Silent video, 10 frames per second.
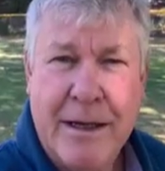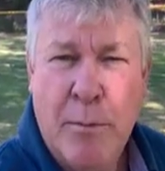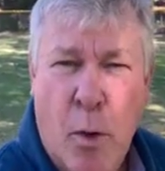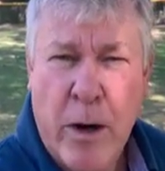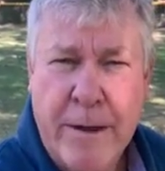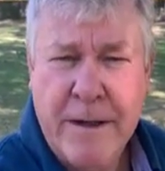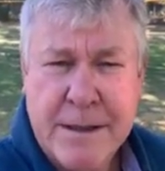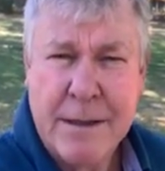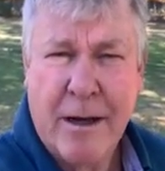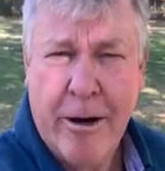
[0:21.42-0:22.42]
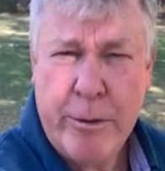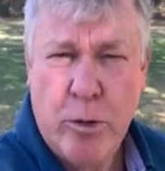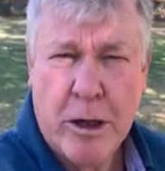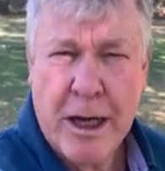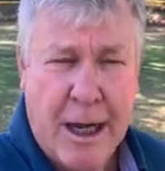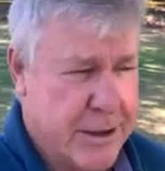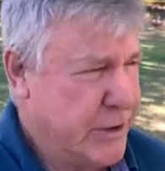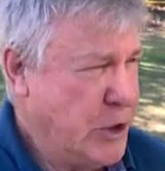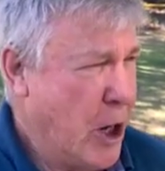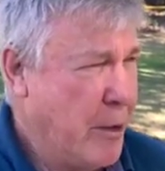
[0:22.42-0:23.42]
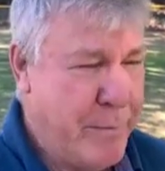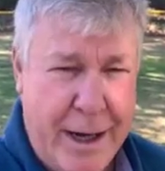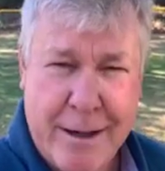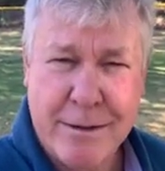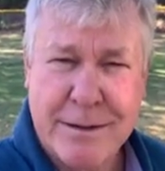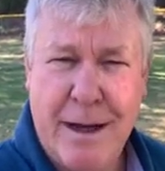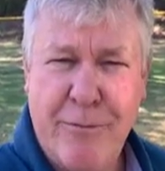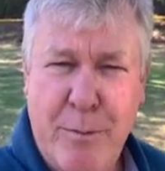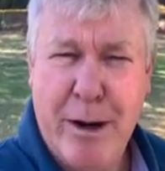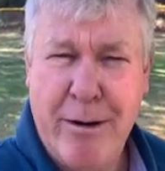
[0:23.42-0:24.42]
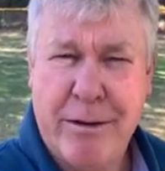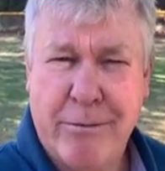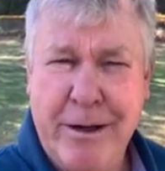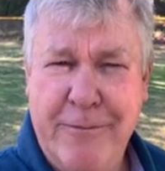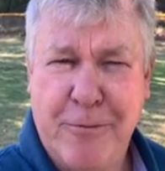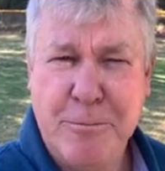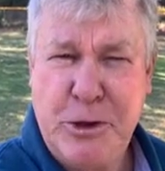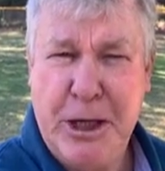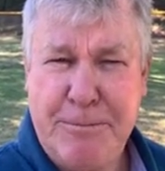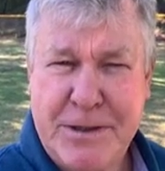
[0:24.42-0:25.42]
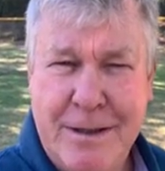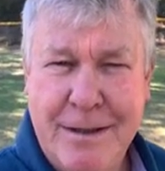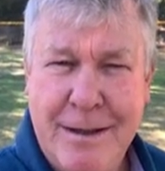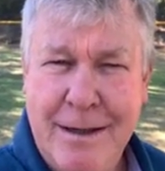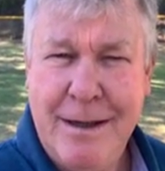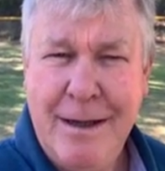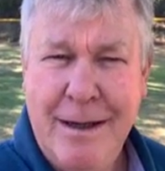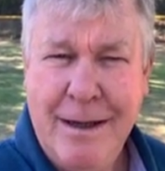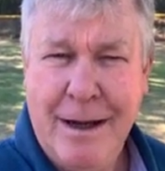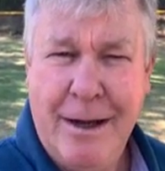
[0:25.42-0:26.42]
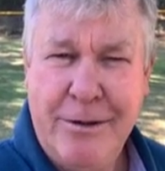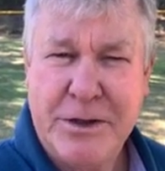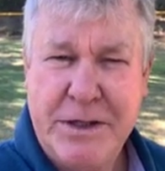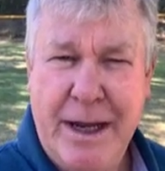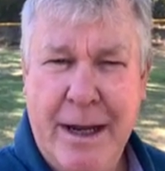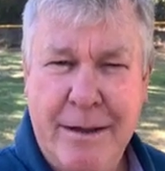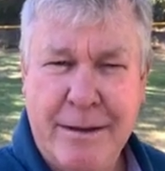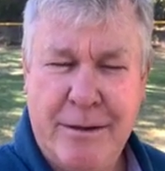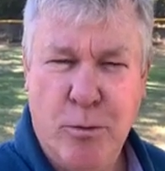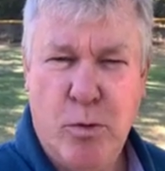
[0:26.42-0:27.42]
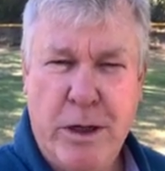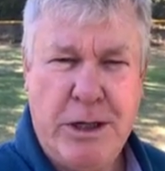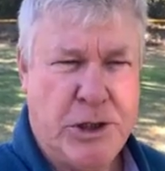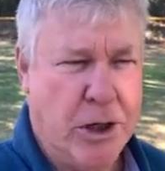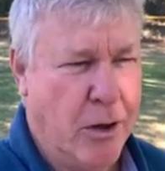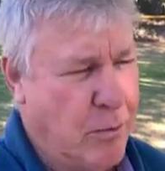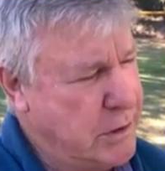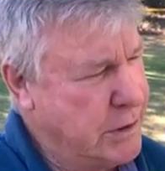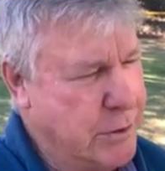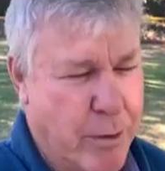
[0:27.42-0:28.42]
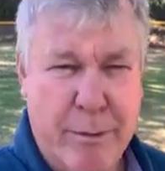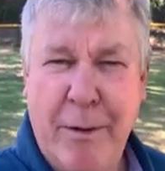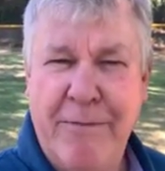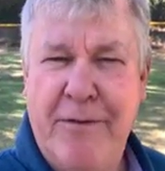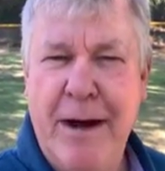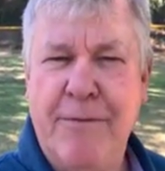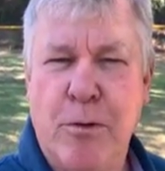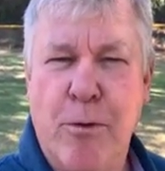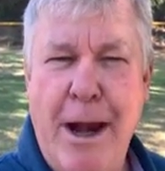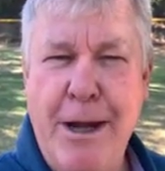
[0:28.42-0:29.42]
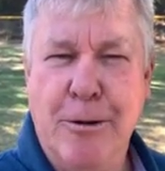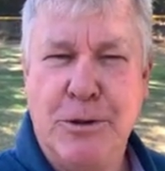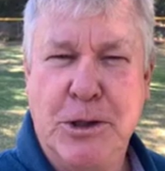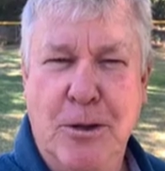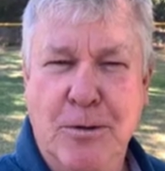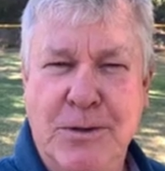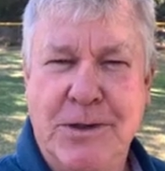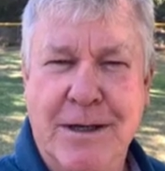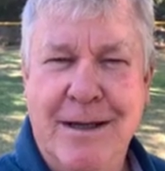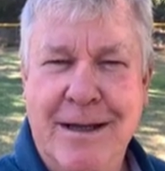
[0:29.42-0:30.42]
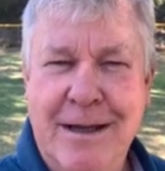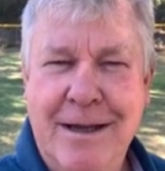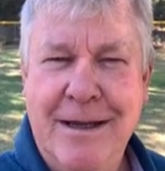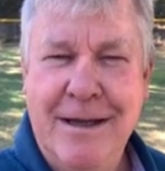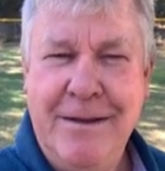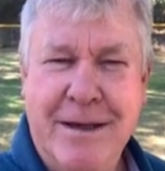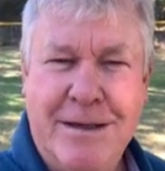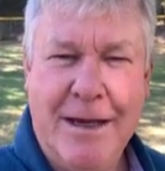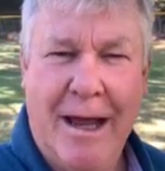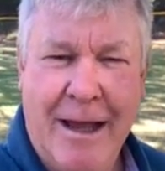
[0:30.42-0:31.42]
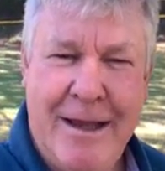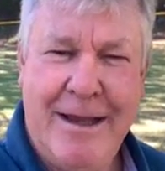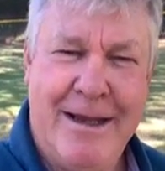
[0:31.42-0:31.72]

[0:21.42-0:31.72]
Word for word: Good morning. This is Larry Wilcox, John Baker 7, Mary 3 from CHiPs. I understand that the Woody Show, which is one of my favorite radio shows, that uh,